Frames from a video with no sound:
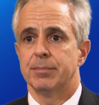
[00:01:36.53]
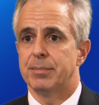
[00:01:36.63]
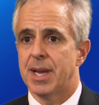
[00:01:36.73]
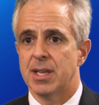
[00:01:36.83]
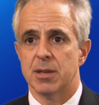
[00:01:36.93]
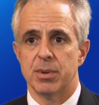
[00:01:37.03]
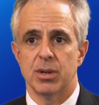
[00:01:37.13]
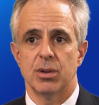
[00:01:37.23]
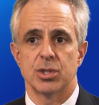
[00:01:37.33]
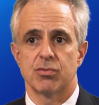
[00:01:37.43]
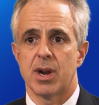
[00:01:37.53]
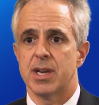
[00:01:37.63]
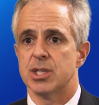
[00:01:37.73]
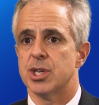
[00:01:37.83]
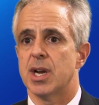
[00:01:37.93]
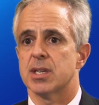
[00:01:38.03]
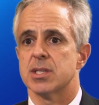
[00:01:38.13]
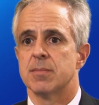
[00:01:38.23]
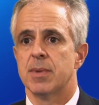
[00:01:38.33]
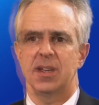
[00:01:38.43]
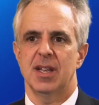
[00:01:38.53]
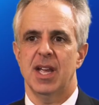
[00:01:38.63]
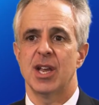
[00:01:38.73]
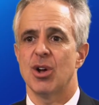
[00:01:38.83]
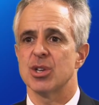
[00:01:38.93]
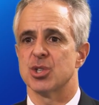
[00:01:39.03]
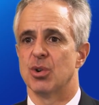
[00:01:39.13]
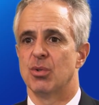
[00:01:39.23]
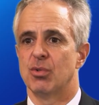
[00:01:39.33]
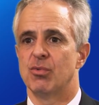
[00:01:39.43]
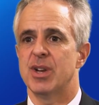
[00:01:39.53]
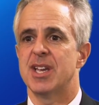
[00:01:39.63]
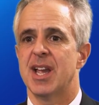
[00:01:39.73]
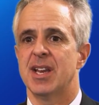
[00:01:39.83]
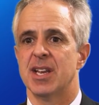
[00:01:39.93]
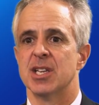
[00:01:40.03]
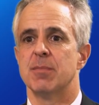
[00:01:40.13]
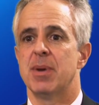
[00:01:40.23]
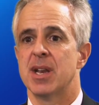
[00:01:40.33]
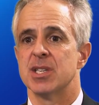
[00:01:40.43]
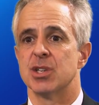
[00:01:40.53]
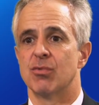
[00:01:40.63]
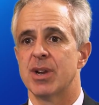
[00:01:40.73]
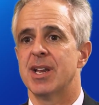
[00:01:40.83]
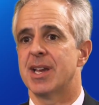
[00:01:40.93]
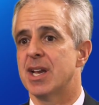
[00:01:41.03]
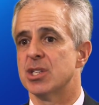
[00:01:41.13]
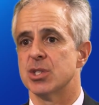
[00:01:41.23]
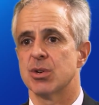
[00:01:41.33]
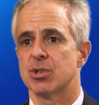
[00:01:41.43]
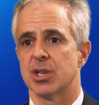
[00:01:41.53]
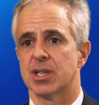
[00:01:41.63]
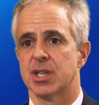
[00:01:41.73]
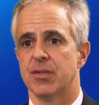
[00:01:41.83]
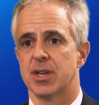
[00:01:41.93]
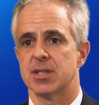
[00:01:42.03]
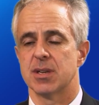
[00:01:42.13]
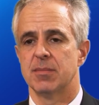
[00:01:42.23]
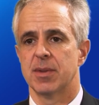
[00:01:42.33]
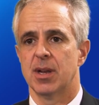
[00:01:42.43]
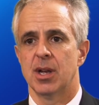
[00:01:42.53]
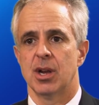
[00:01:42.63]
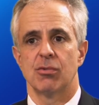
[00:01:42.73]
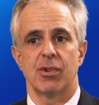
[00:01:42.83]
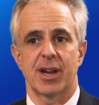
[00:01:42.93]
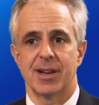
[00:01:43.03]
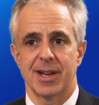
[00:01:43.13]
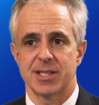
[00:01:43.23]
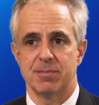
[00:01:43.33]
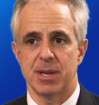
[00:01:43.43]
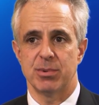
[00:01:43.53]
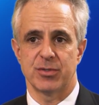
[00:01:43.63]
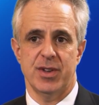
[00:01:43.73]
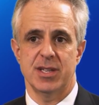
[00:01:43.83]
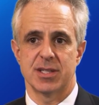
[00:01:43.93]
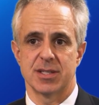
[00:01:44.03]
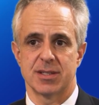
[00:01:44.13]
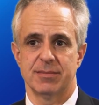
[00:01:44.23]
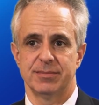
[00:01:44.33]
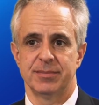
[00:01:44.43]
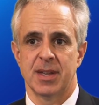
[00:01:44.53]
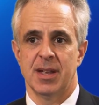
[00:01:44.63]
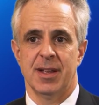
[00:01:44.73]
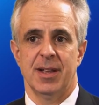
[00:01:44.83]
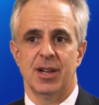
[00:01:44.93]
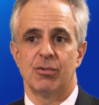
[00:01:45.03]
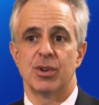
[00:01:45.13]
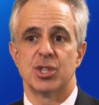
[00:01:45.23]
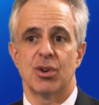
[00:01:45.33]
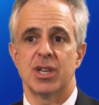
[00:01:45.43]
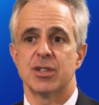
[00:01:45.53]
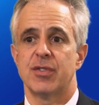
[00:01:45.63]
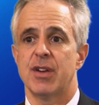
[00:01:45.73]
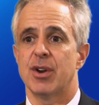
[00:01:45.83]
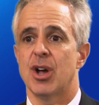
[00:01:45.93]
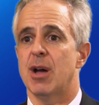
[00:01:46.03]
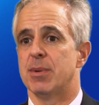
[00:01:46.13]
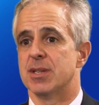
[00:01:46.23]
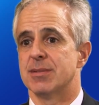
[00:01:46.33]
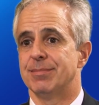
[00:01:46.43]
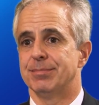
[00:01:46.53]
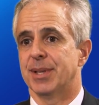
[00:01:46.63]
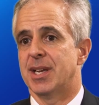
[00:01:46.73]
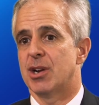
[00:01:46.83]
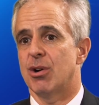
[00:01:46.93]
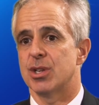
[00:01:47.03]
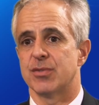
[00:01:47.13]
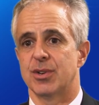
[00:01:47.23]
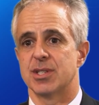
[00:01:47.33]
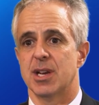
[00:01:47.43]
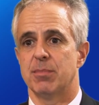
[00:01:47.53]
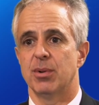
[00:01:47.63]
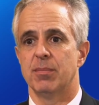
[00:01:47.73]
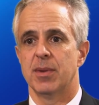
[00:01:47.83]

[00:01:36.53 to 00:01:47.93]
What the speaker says: paying the bills, writing checks, and also regain independence and re-engage in social activities, recognizing people's faces, returning to favorite hobbies, playing cards, for example,